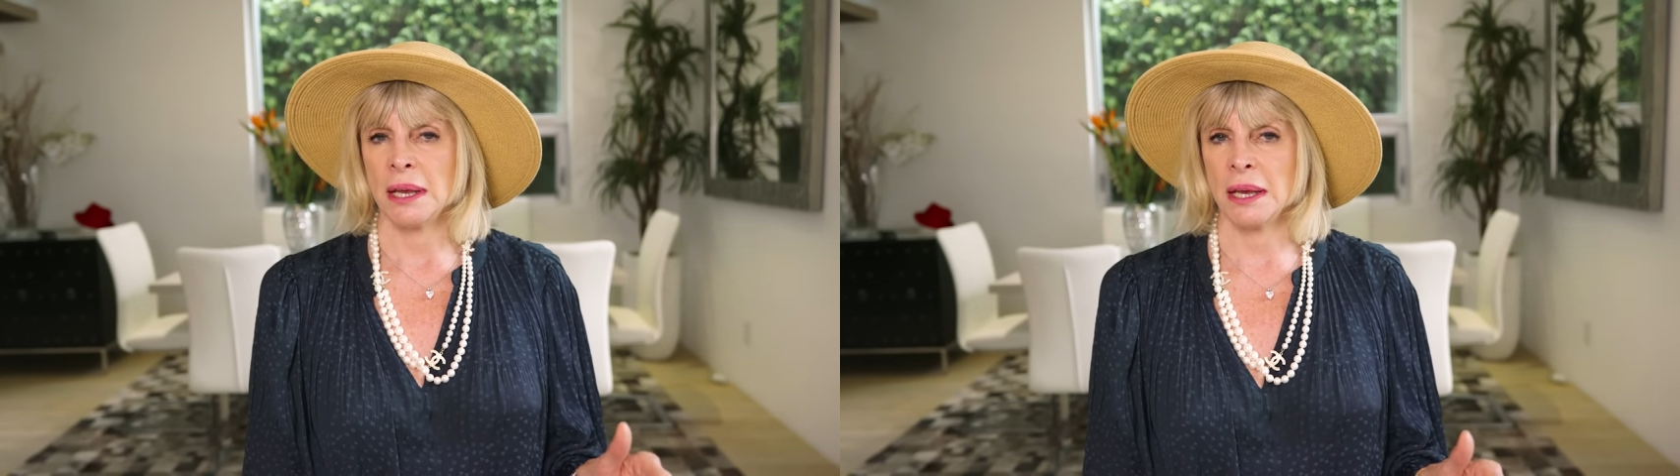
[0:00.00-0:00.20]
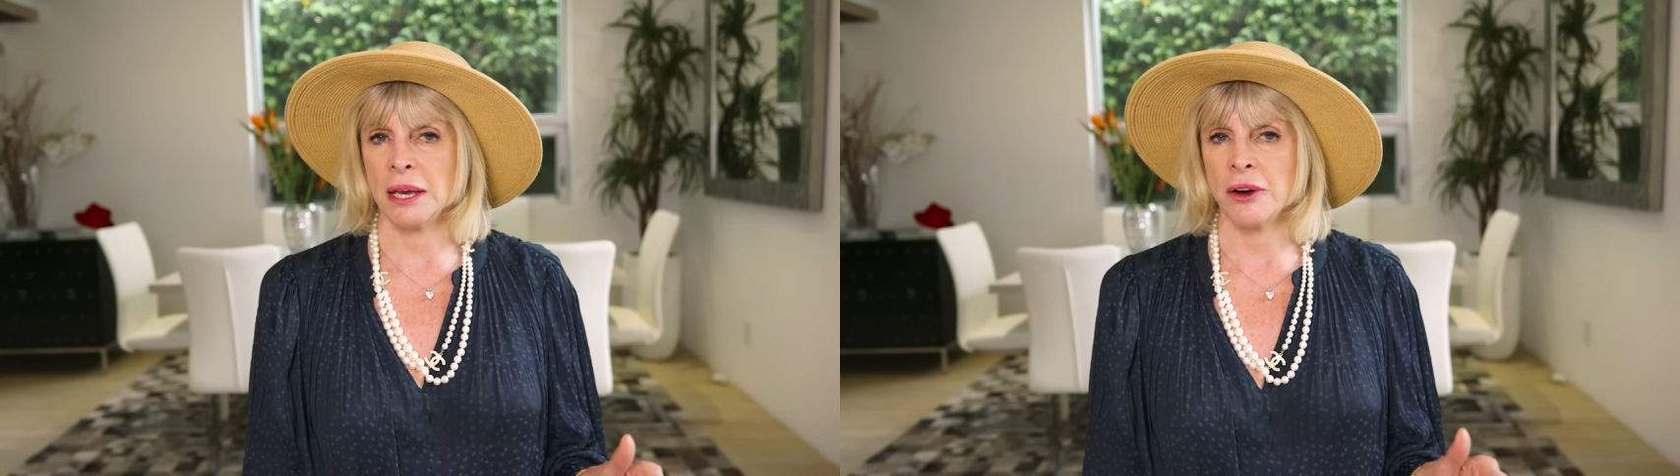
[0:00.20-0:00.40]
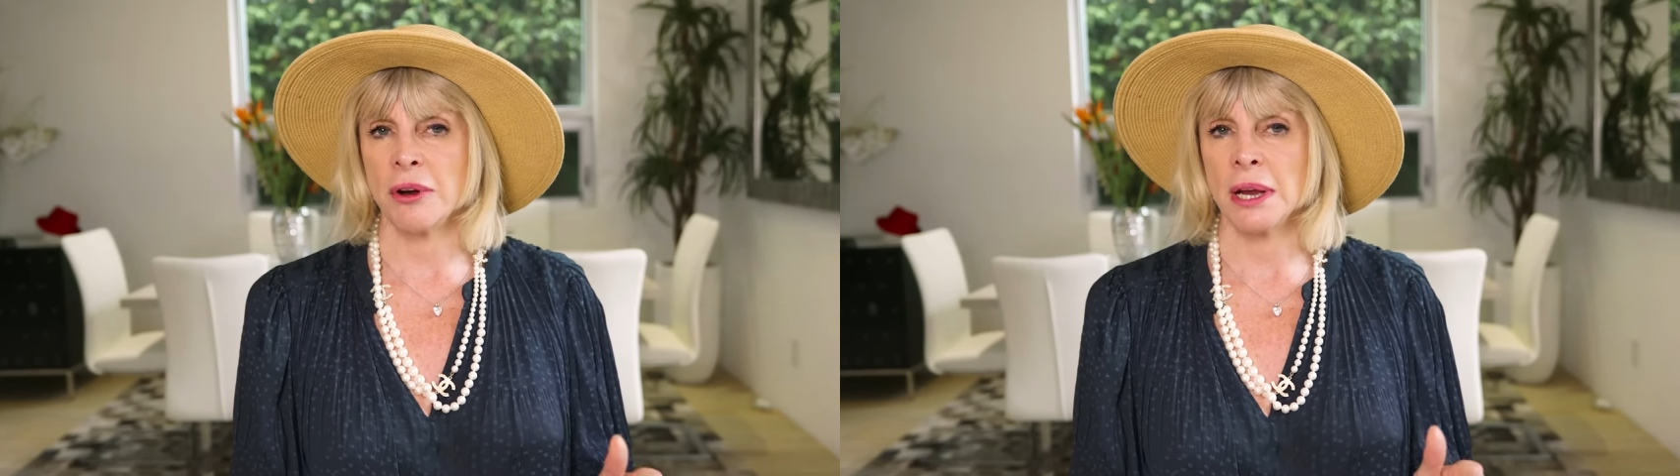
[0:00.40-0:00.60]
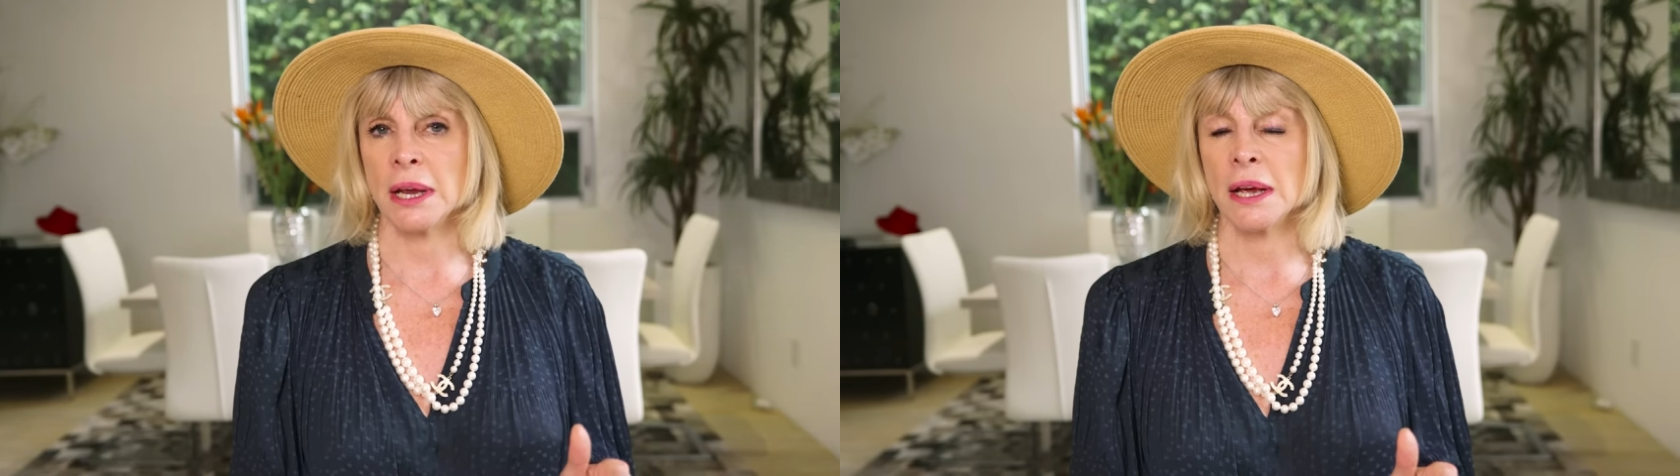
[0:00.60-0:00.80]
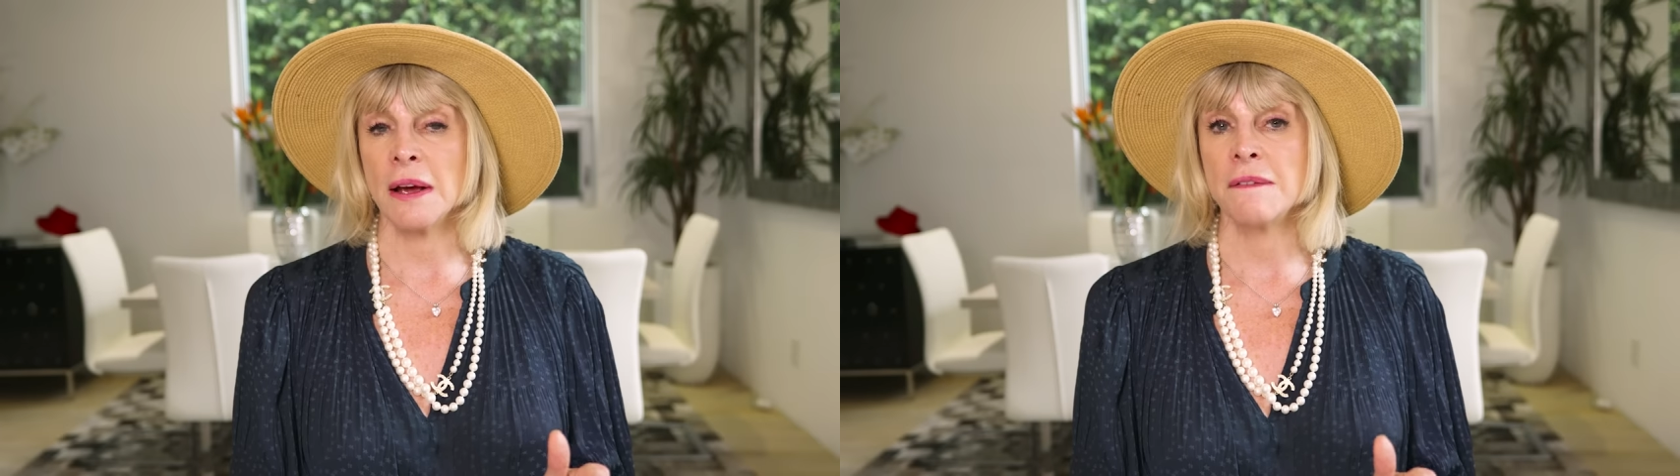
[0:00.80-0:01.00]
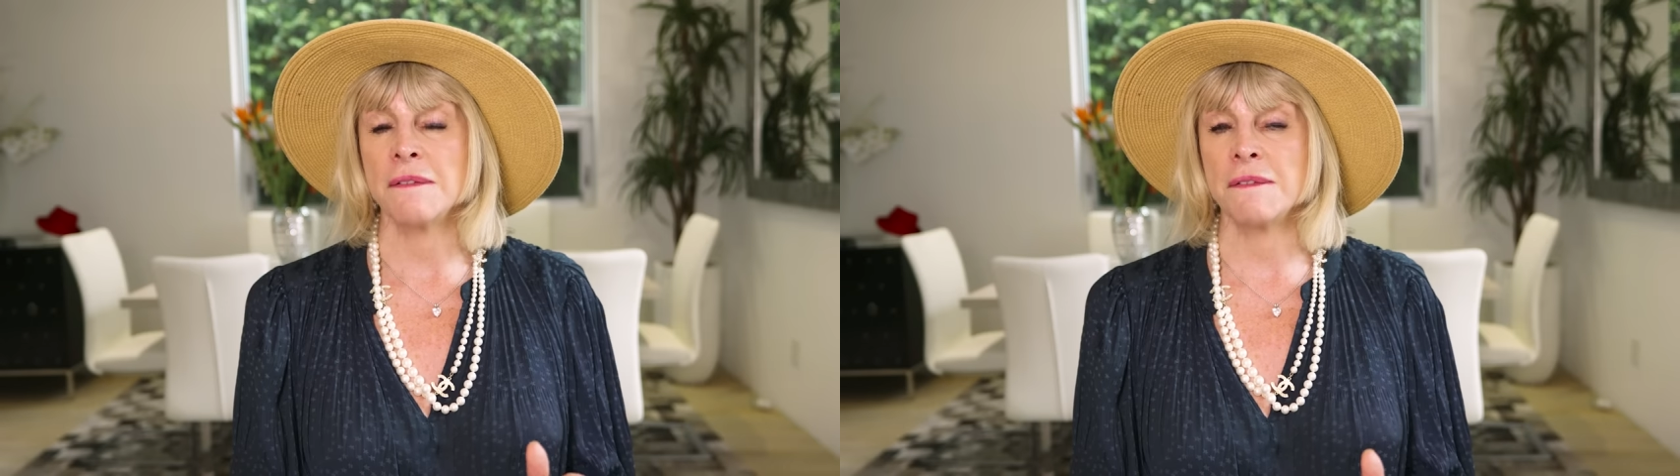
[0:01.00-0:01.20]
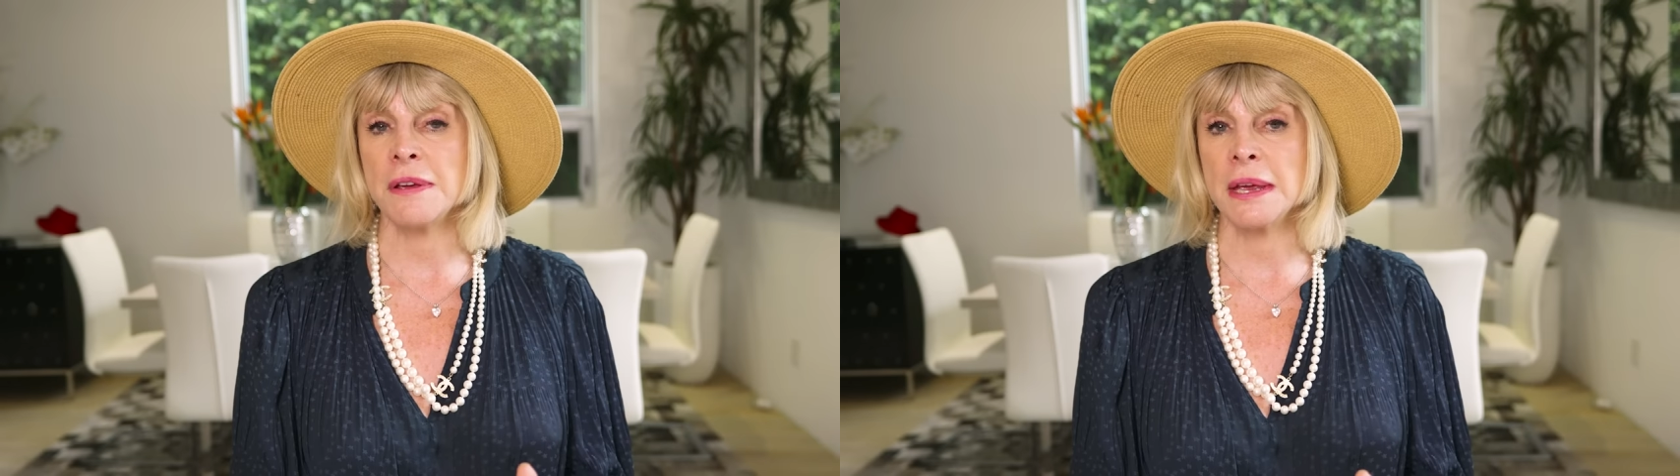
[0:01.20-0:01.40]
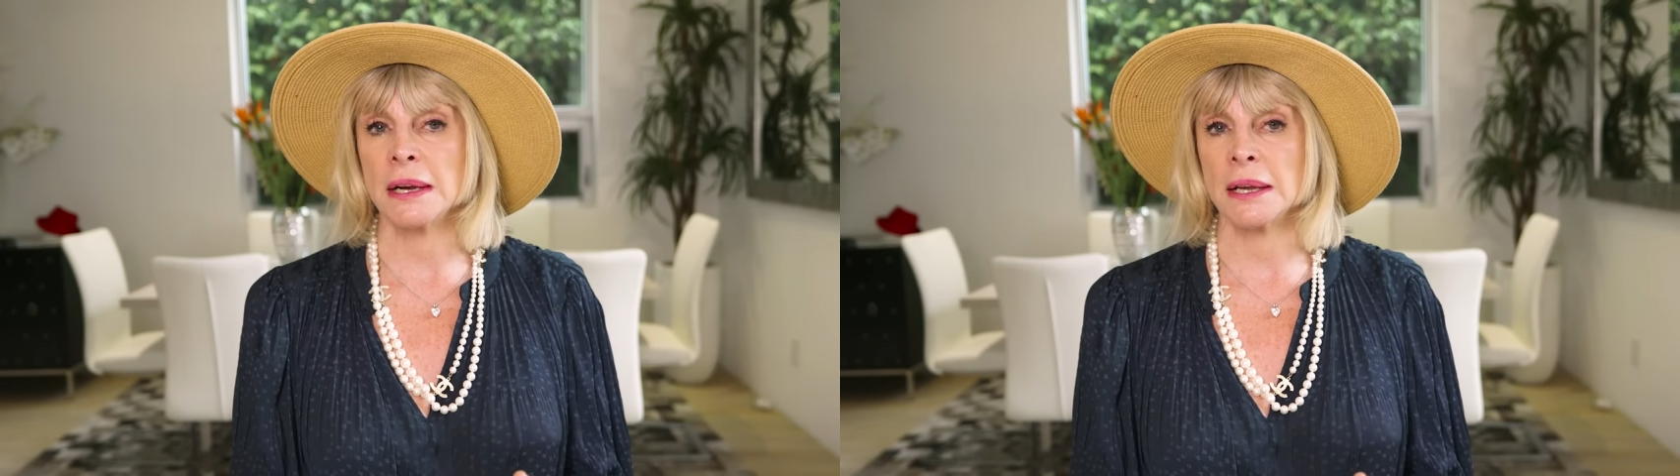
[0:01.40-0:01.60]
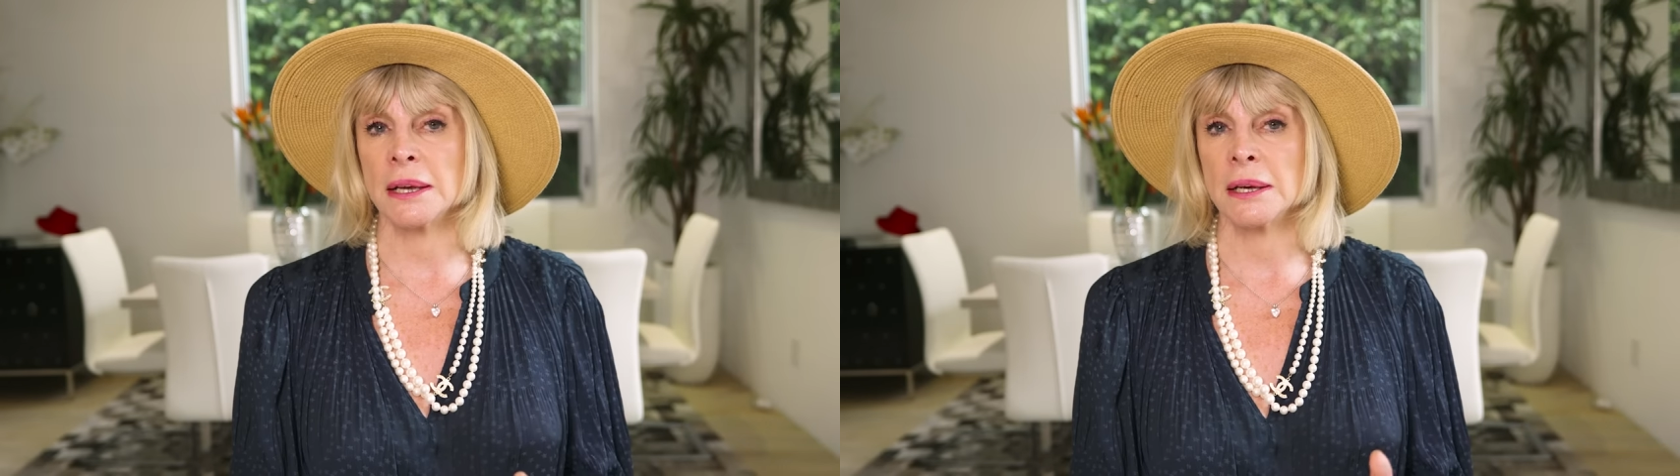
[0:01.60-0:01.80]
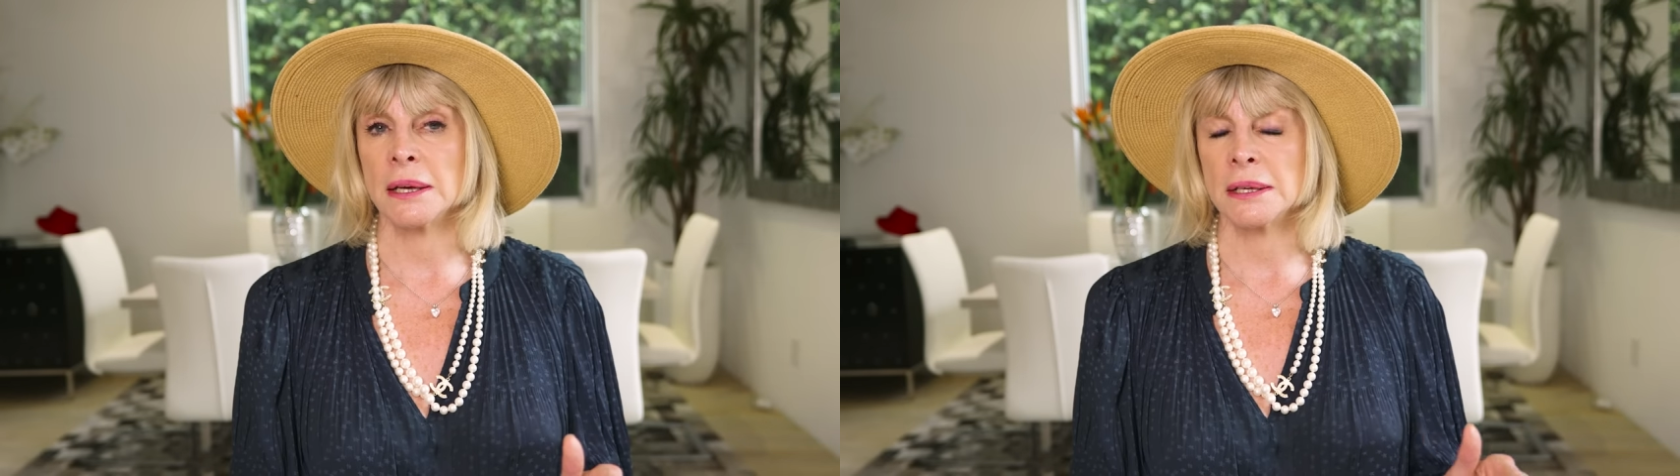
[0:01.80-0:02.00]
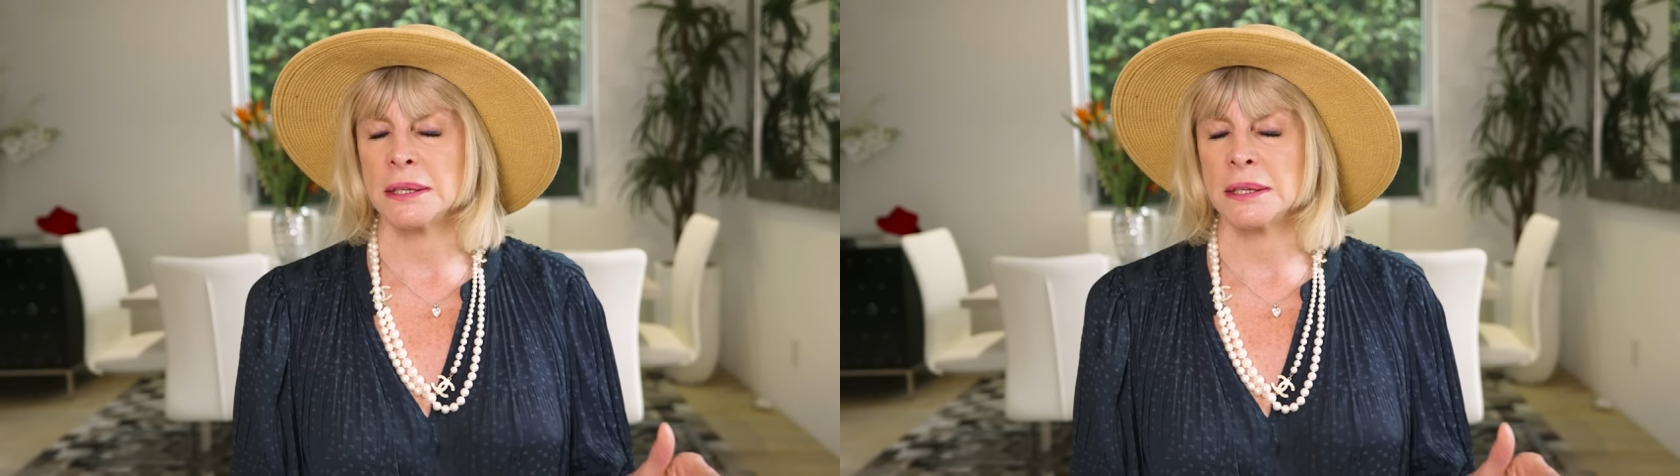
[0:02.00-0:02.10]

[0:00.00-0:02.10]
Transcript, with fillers: hearing, feeling?